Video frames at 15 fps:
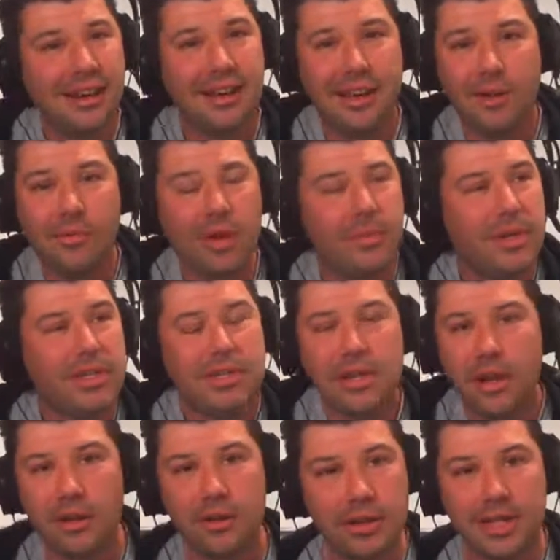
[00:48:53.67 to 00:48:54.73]
I would have been
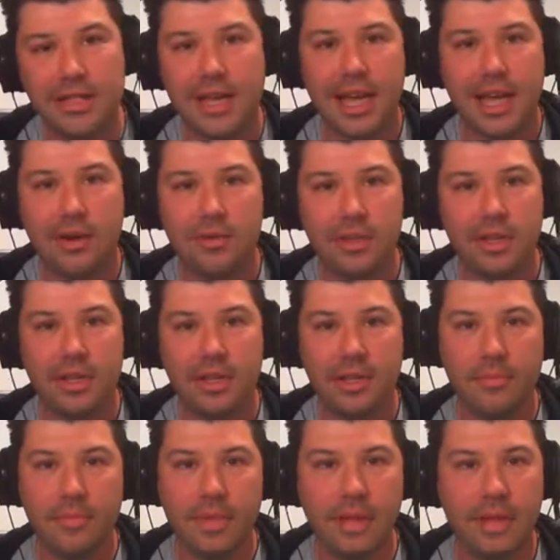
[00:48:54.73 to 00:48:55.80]
totally down with it.
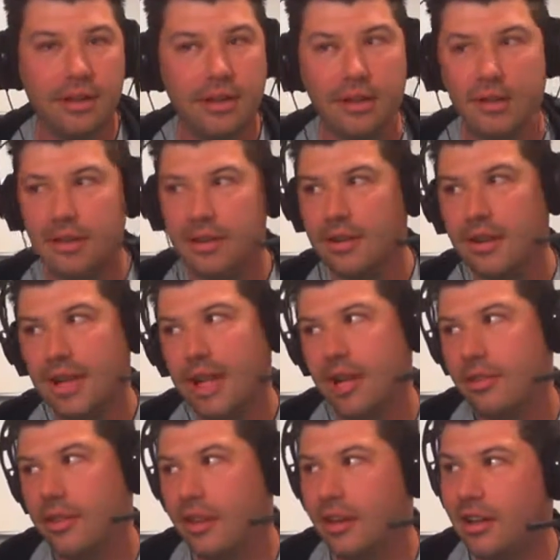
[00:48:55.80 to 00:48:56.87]
But
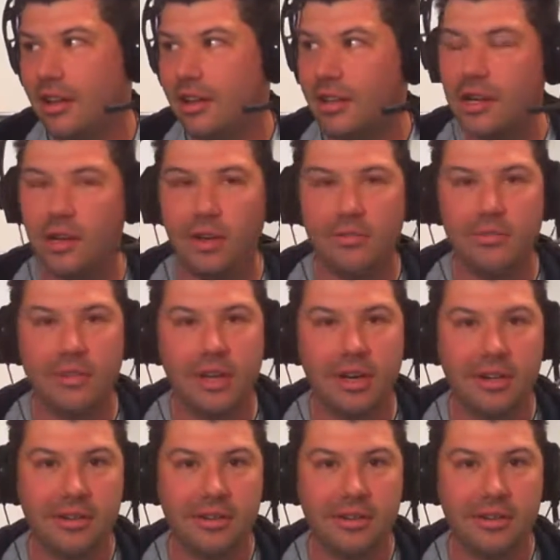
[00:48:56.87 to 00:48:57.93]
now that I've
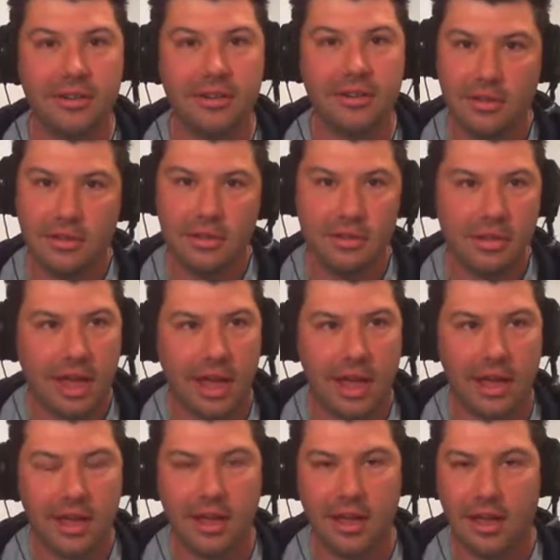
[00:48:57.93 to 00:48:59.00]
got
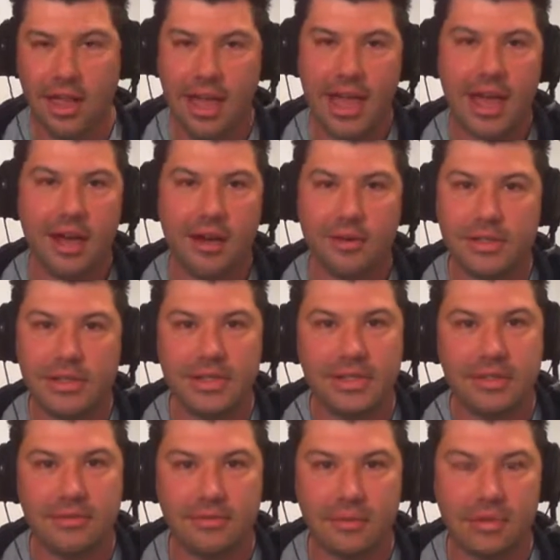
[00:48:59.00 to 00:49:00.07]
a
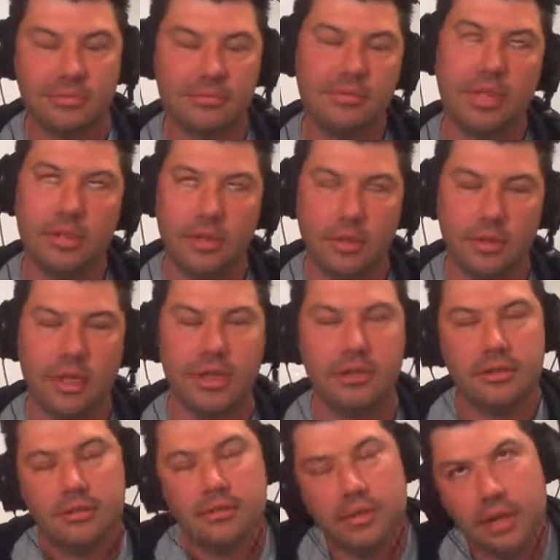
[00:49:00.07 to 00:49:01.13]
house, well, a
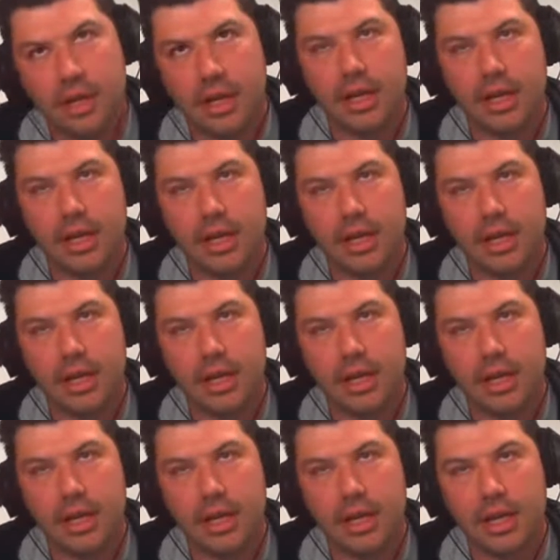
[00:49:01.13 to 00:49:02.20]
unit, not a house,
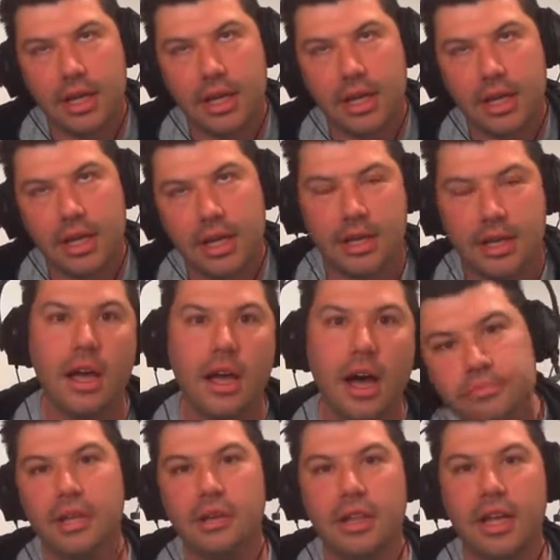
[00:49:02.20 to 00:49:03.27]
but
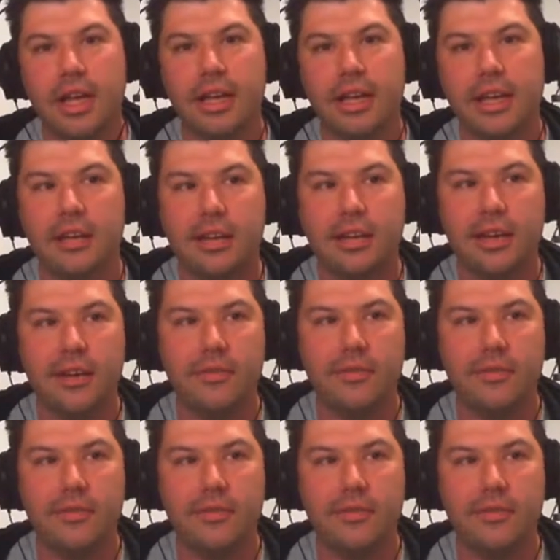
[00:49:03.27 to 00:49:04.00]
like my